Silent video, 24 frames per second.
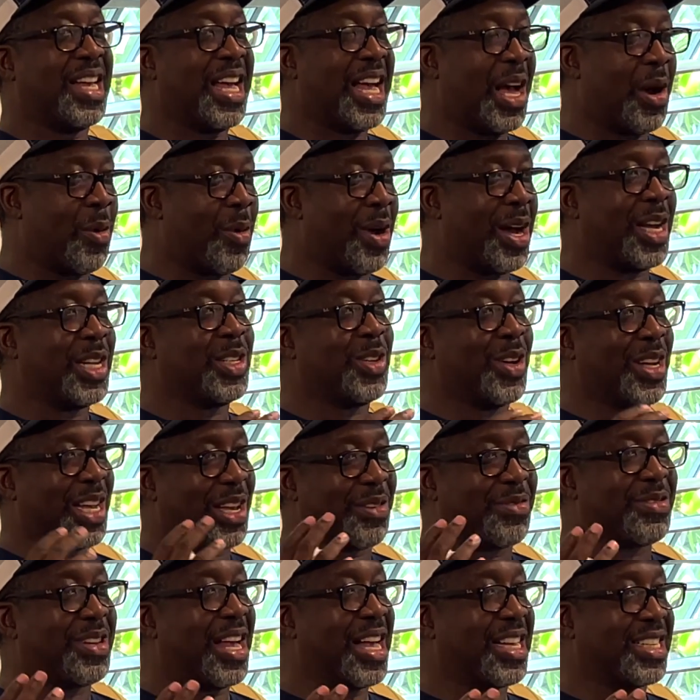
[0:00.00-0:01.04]
I want you to
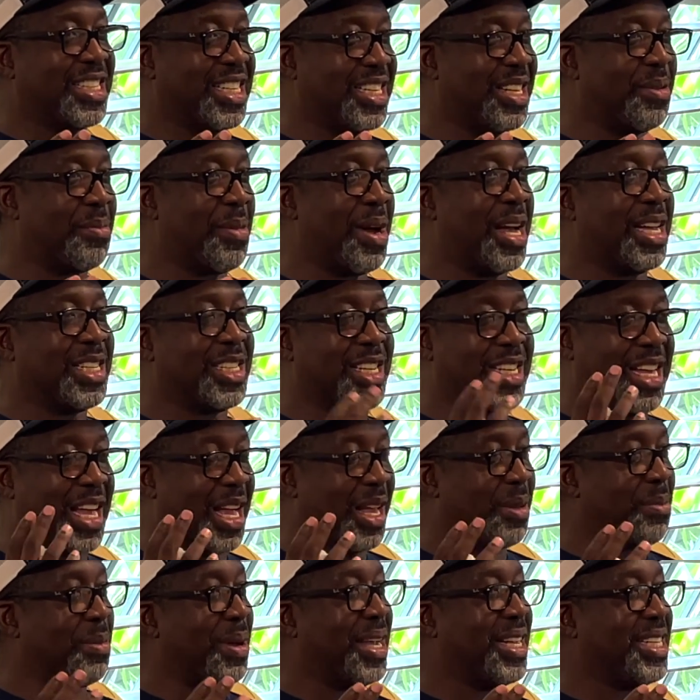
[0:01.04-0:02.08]
give thanks in the mind to the
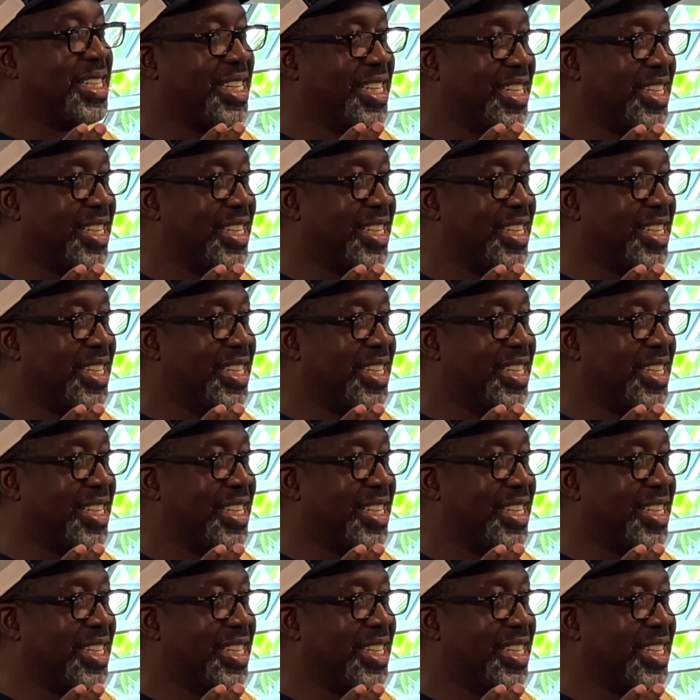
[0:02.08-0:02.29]
Almighty.